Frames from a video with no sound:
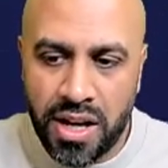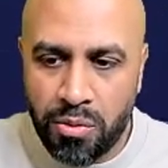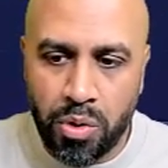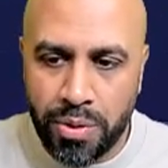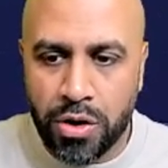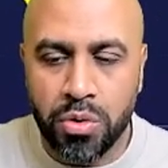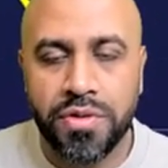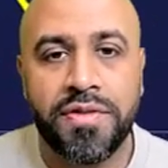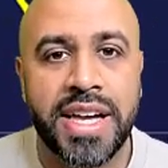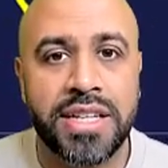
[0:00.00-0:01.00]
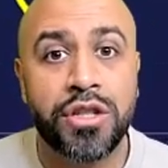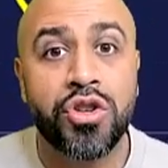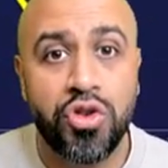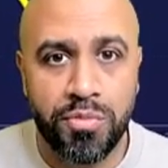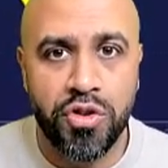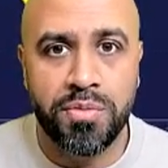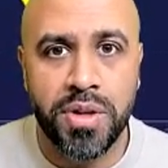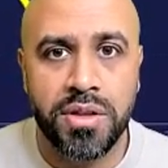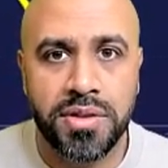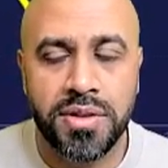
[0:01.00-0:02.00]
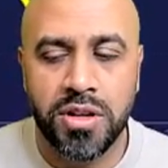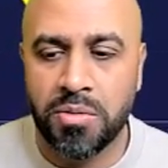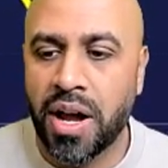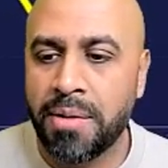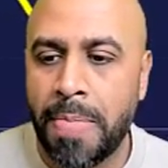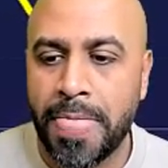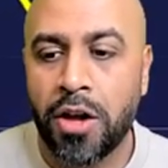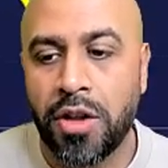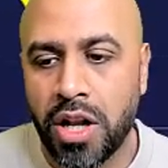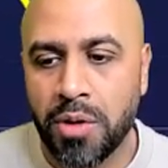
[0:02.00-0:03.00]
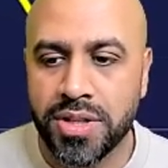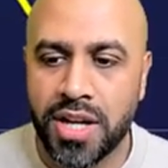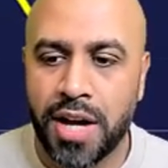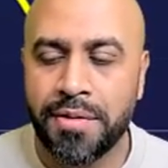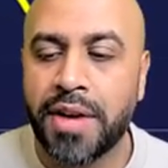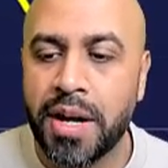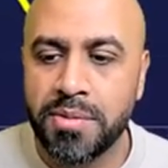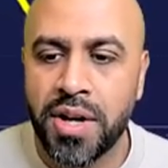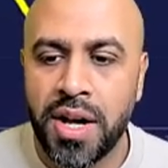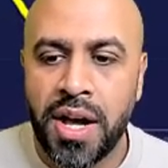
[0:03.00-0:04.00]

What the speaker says: what we call phase 2 movements, all right, on the lower time frames.